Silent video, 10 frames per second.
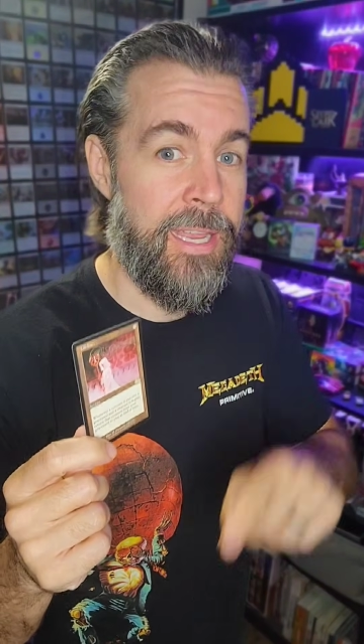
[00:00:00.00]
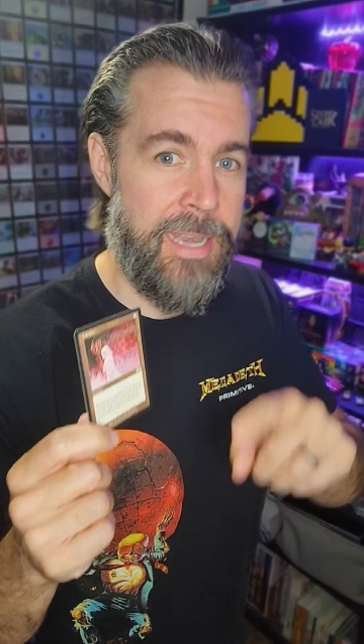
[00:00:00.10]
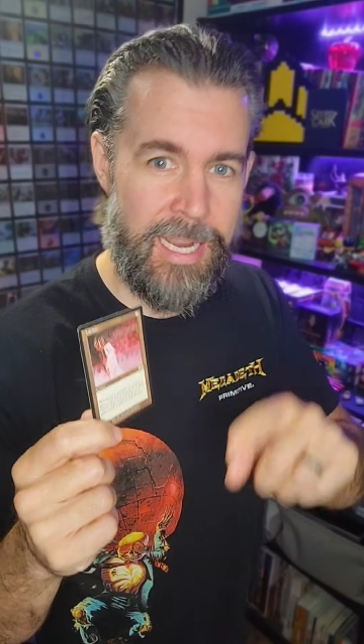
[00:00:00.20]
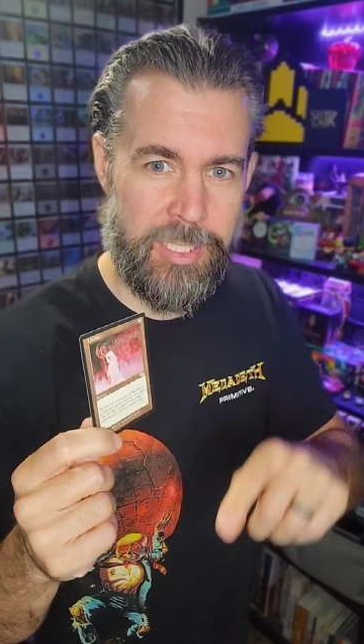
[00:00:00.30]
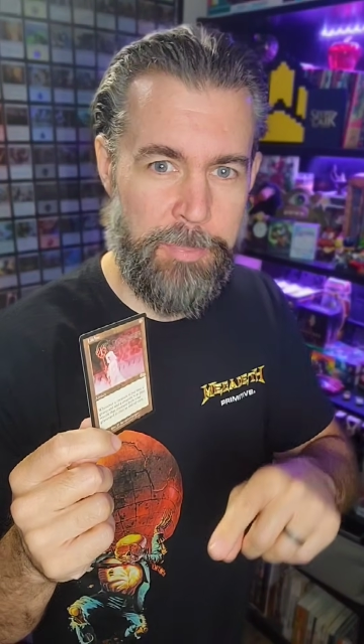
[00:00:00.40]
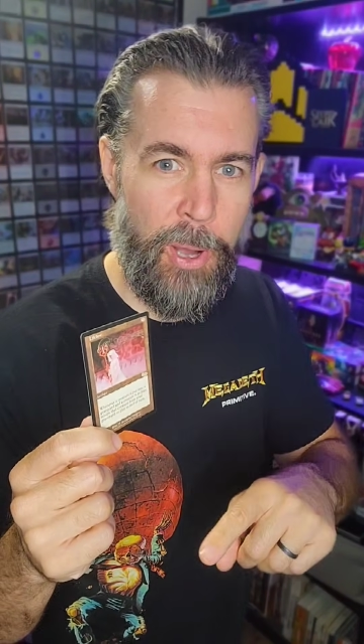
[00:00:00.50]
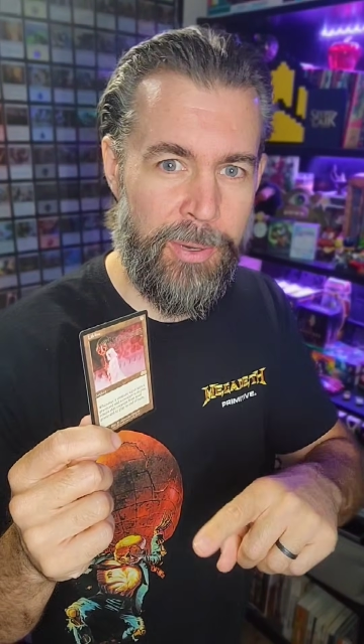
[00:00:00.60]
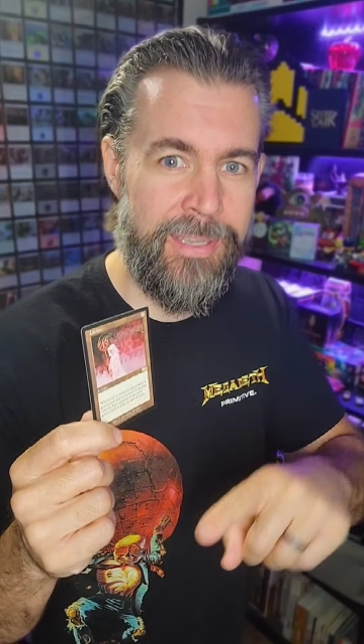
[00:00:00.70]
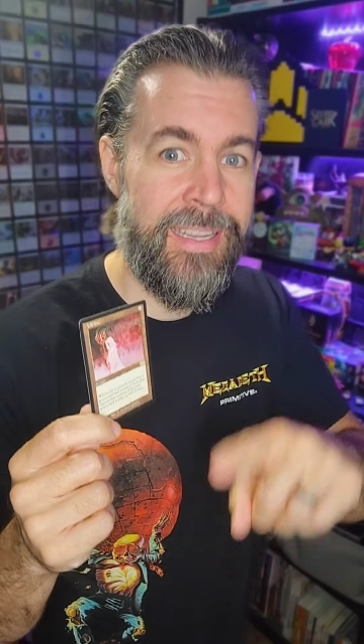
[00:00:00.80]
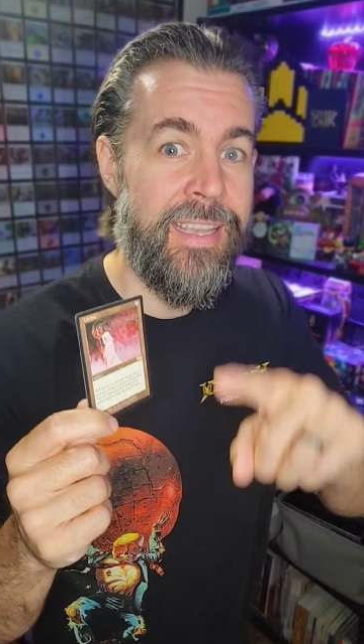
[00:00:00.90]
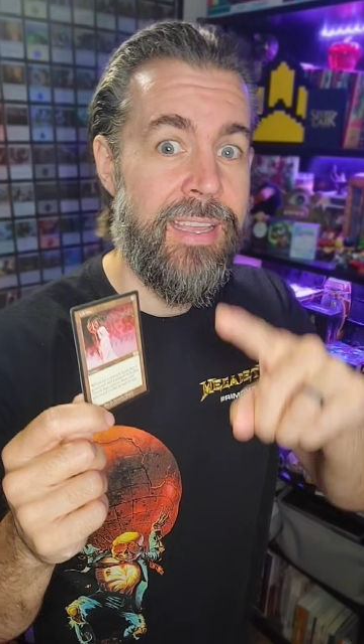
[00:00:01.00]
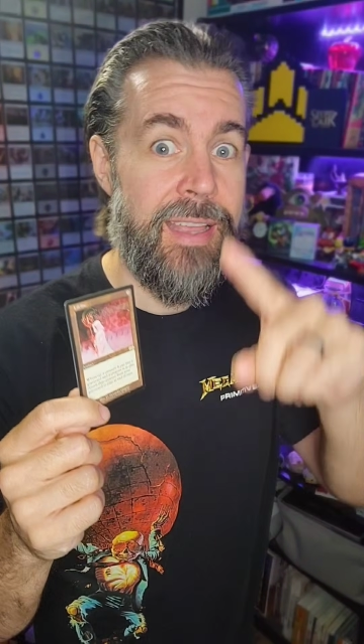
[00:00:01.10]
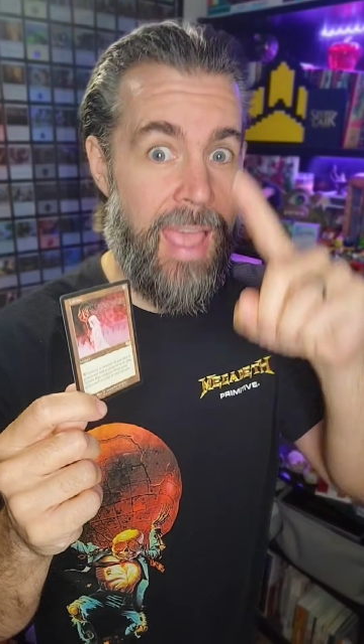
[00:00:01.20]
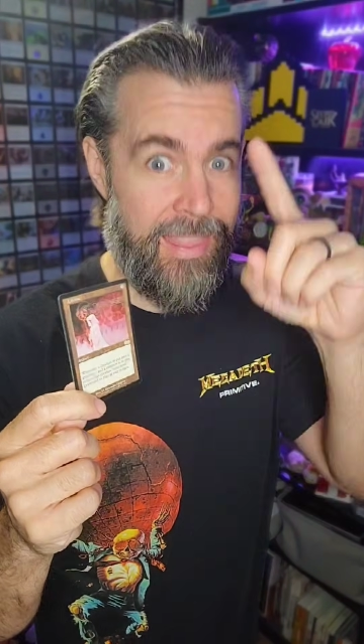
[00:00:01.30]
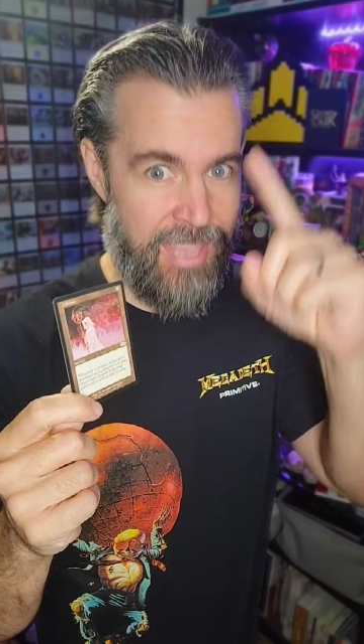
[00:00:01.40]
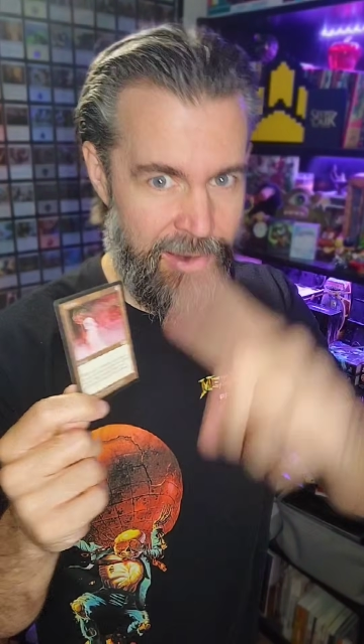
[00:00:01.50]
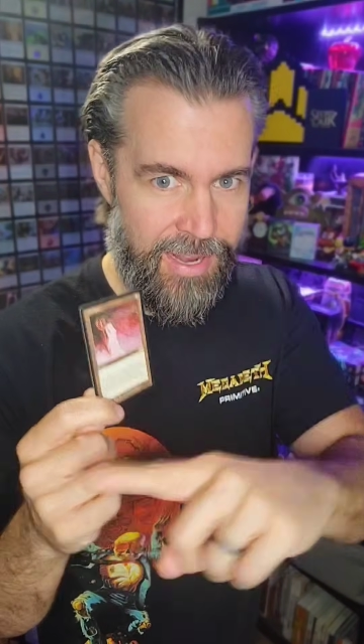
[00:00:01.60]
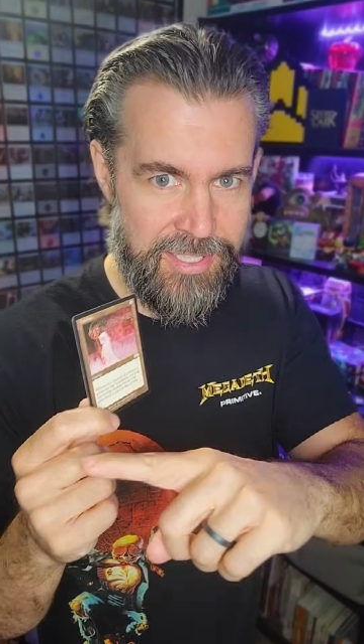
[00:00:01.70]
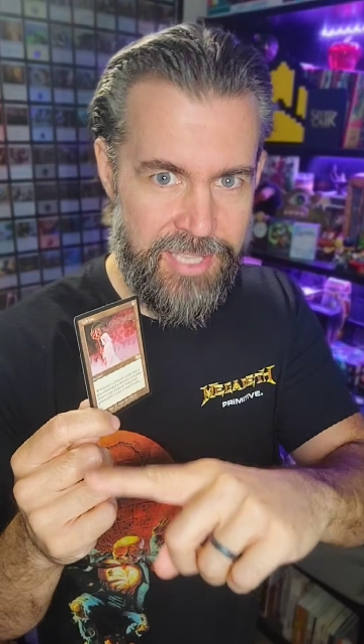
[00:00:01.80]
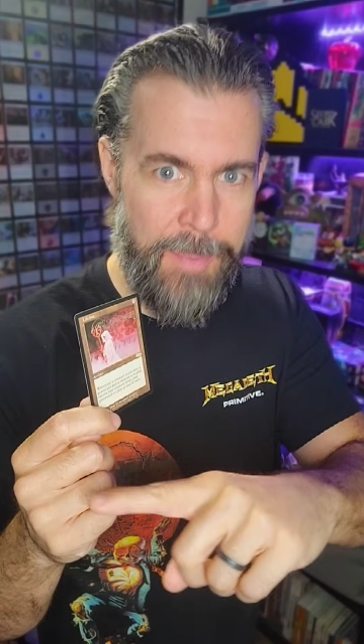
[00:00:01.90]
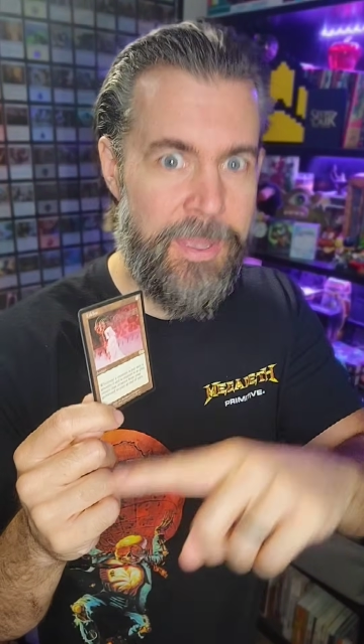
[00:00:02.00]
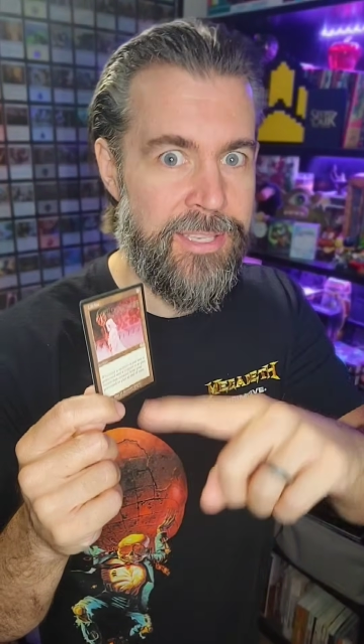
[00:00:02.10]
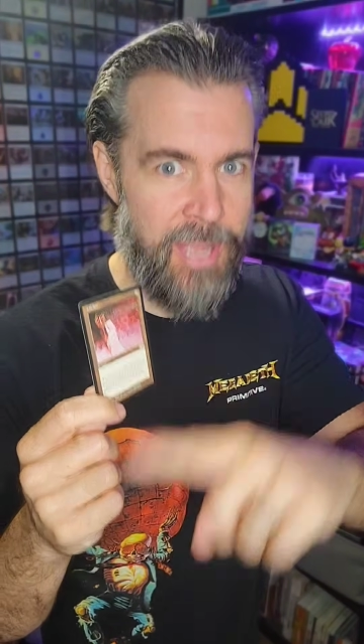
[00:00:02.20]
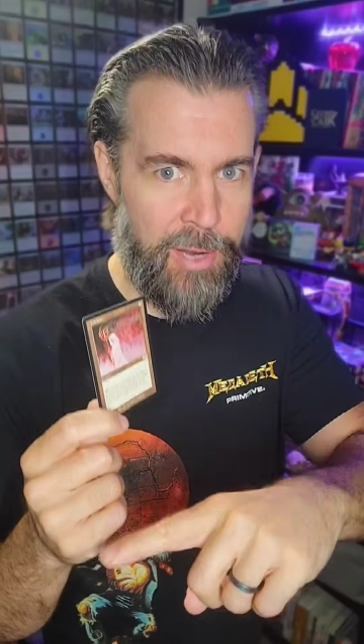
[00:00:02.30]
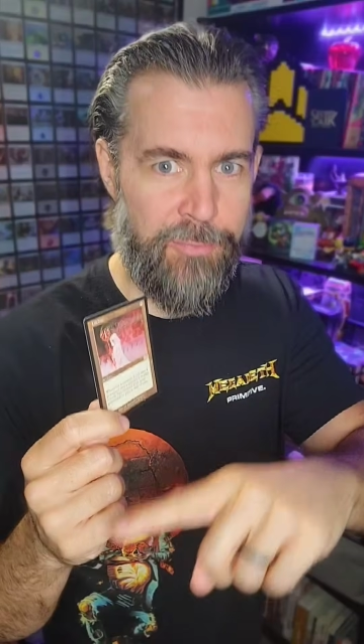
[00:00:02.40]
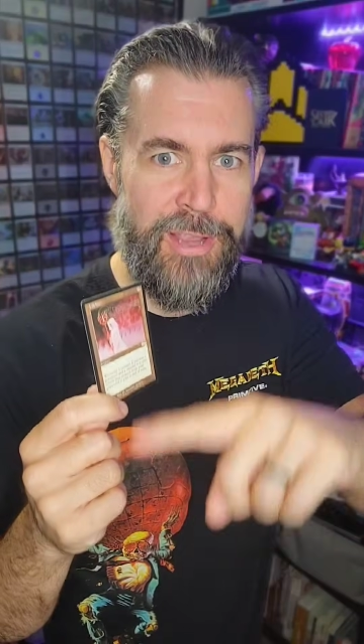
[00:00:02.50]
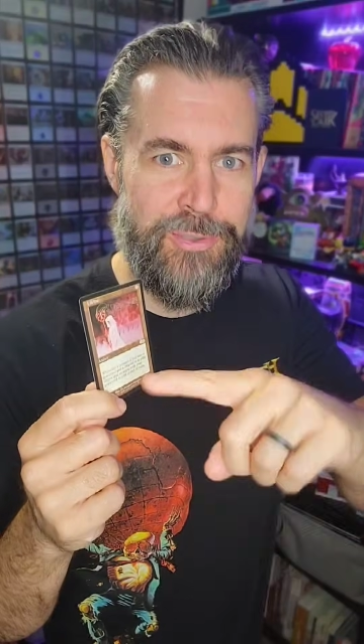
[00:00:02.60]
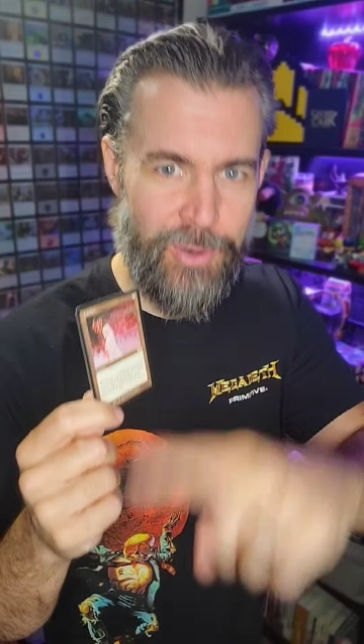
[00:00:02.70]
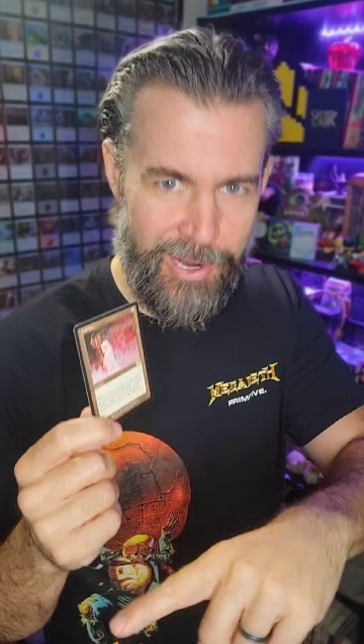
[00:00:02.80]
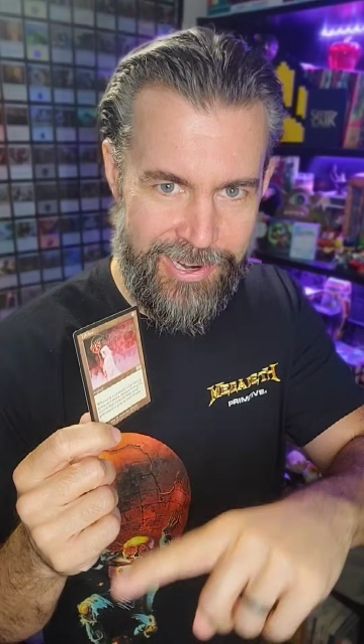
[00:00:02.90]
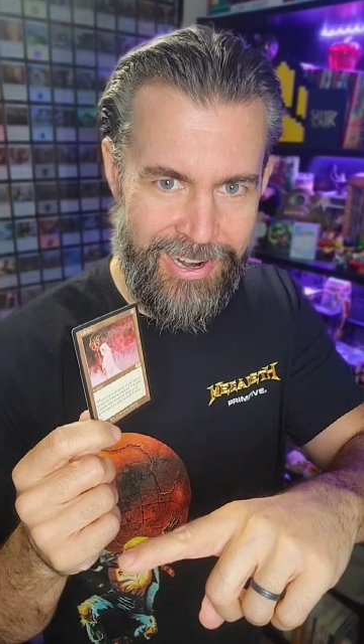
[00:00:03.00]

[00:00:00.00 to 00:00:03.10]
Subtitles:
Next opponent, at their end step, sacrifice, draw a